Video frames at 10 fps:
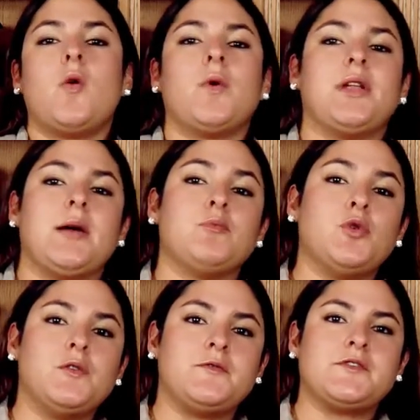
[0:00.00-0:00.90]
When I
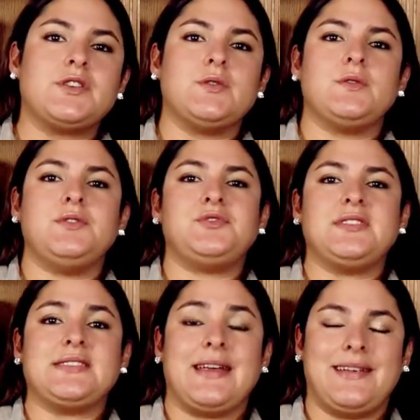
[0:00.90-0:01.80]
moved to
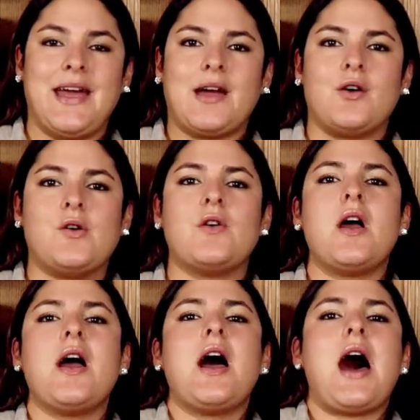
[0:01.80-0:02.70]
UC San Diego,
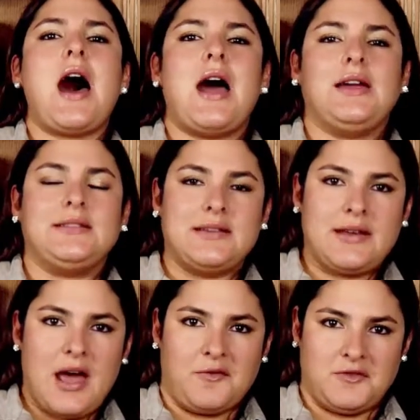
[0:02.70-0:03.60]
I
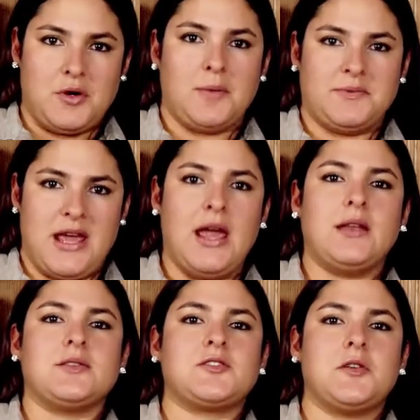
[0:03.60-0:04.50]
did have to
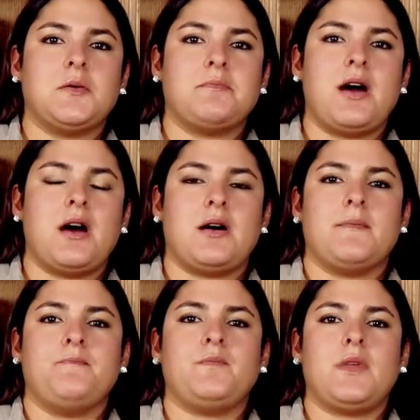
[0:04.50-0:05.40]
obtain
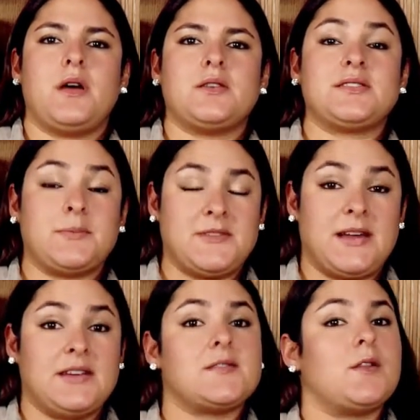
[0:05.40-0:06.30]
some
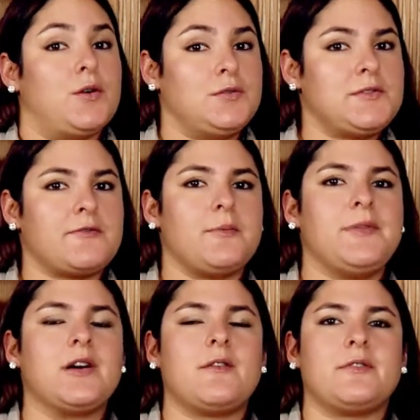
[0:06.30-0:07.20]
subsidized loans from
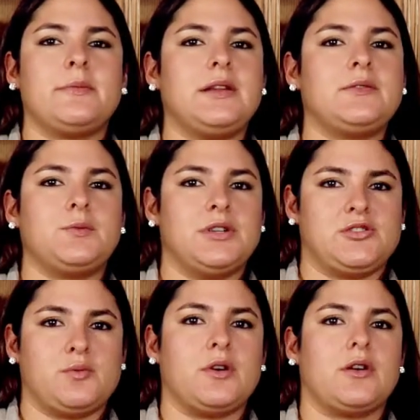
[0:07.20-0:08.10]
the government,
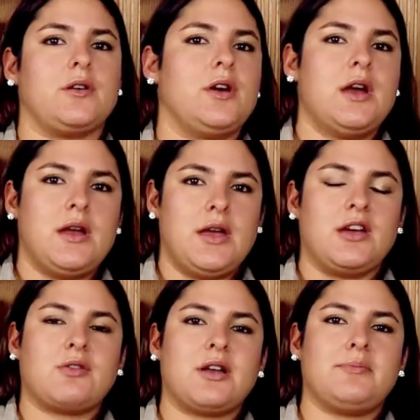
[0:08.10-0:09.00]
which were
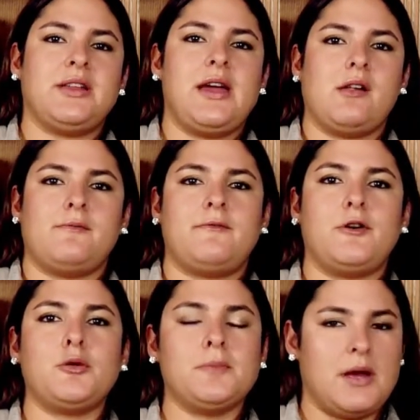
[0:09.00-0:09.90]
incredibly
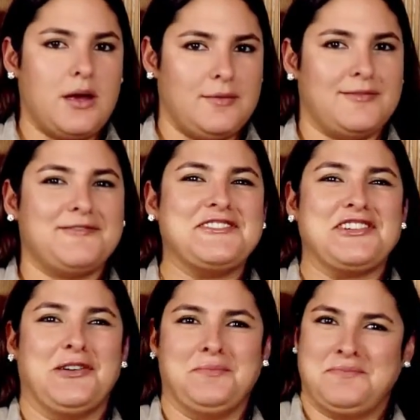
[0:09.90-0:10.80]
helpful and which
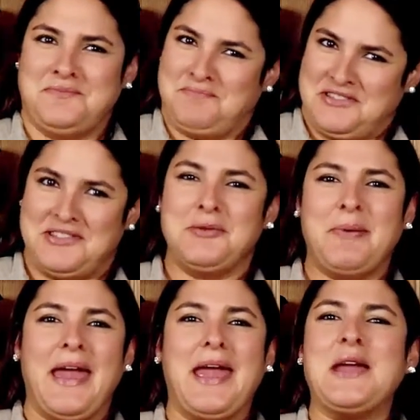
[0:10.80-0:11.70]
I'm still
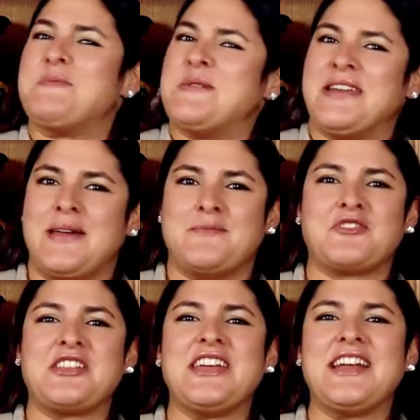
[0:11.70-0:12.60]
paying, but I'm
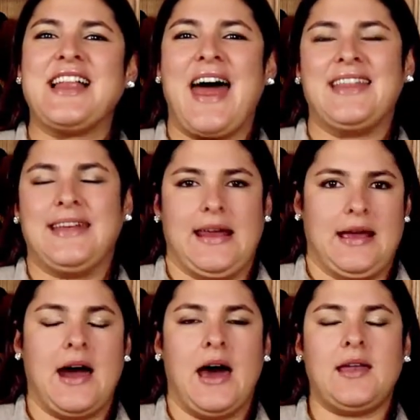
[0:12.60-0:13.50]
really glad that I
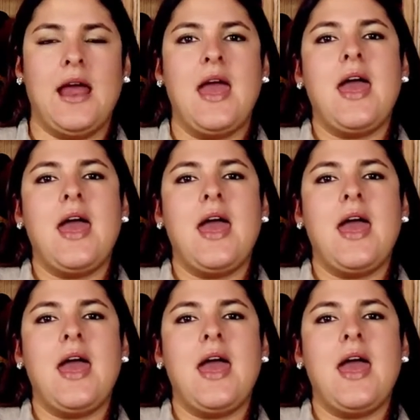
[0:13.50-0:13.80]
got.